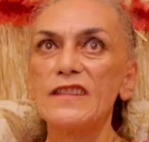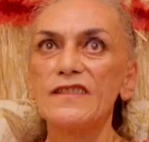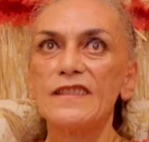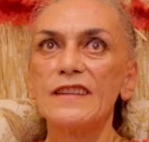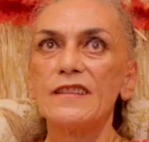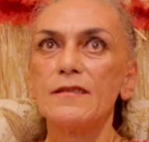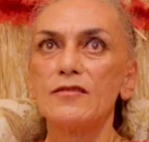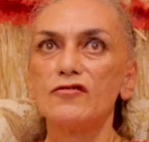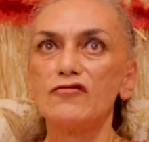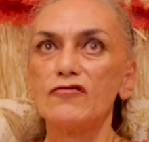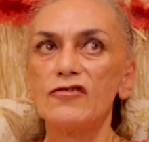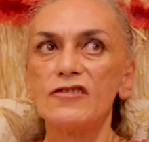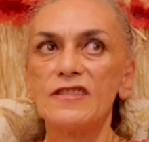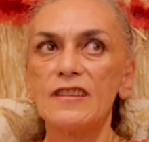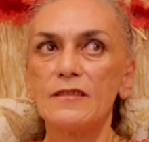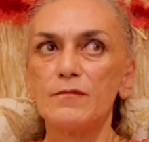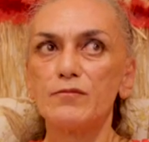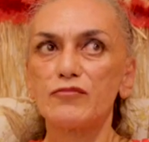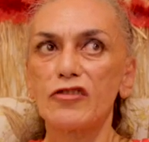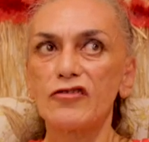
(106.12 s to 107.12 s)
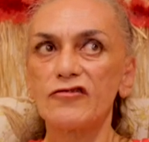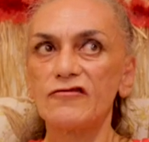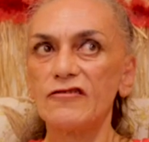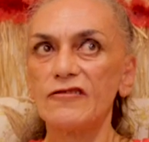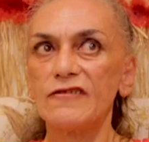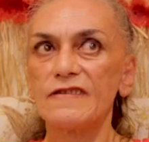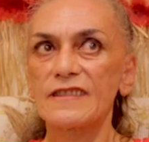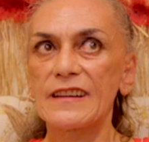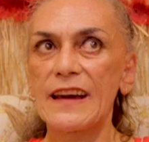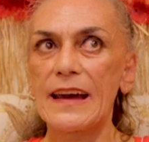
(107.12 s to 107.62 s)
New Zealand
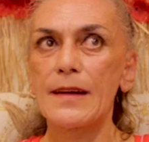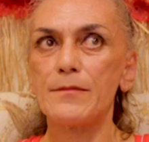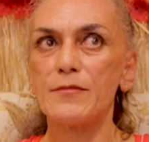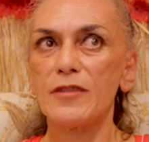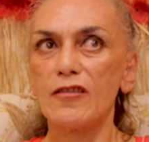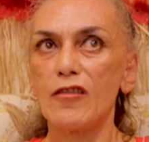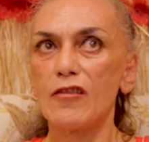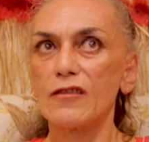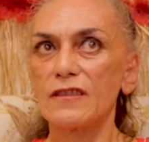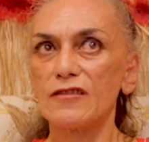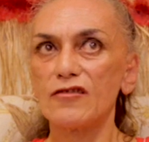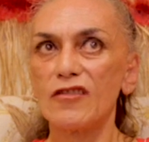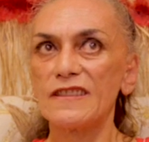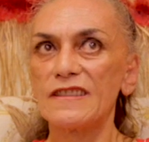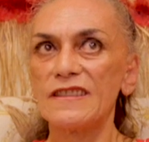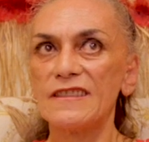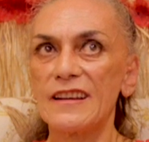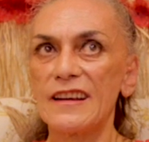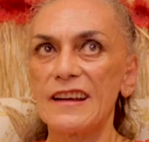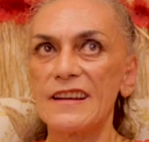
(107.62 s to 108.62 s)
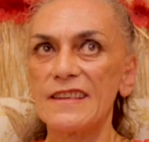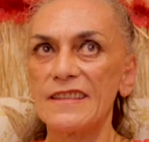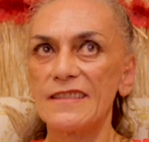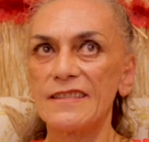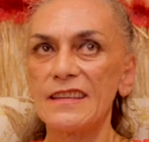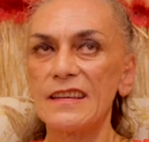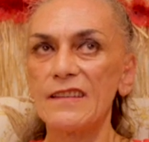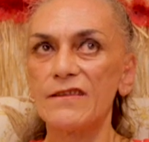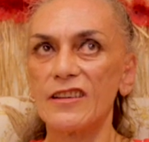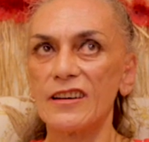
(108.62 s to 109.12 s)
Prostitutes came along in
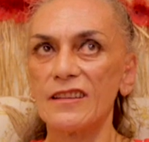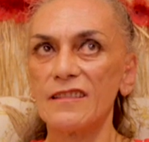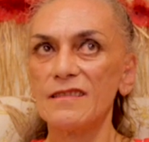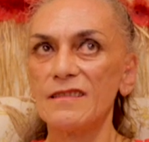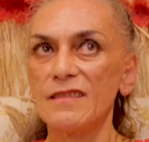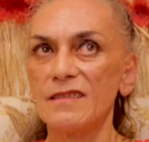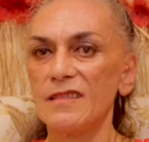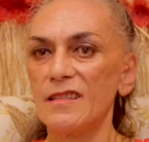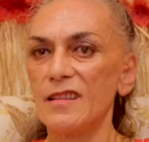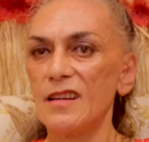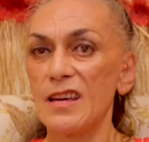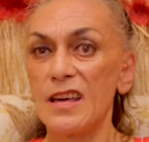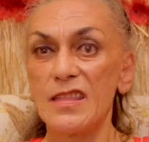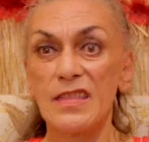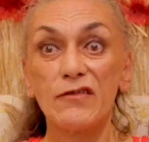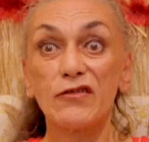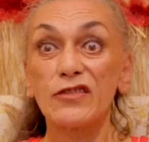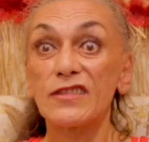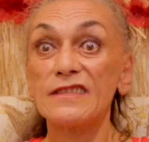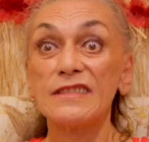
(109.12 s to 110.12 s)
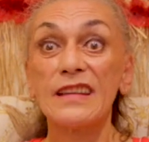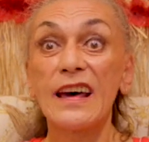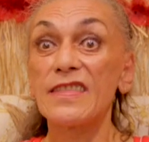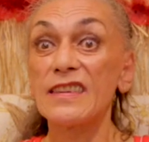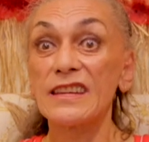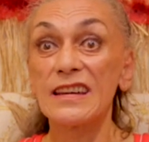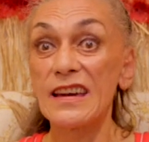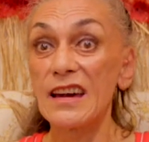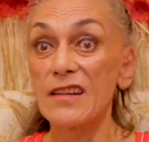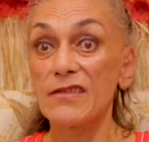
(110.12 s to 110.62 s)
1987, there was
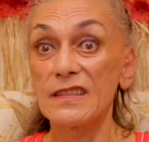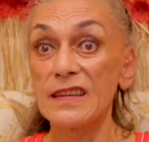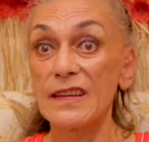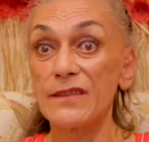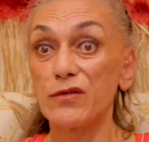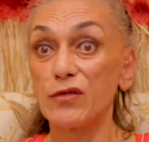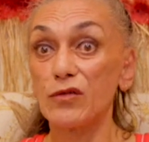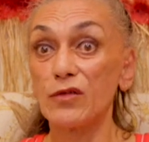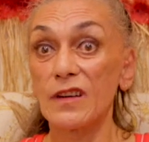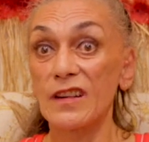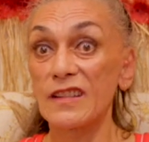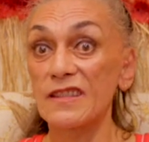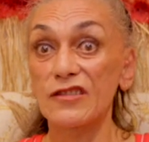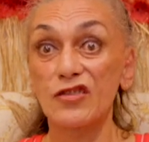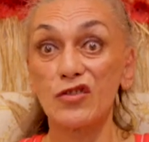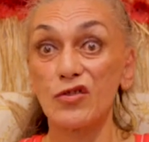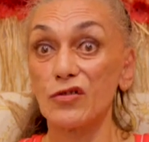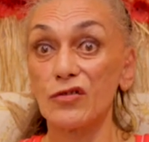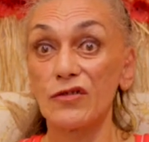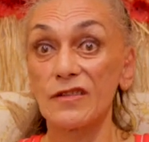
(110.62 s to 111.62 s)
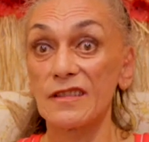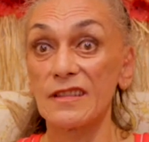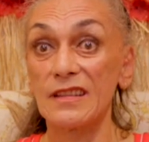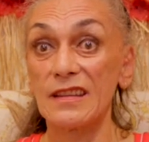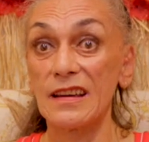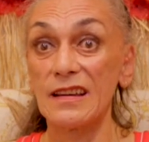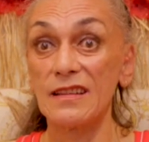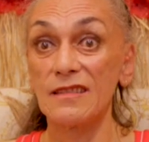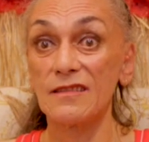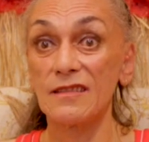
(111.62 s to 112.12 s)
nothing out there for us girls, and
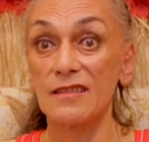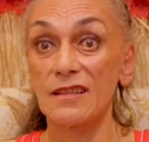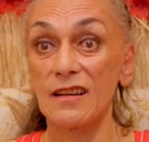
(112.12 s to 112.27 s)
there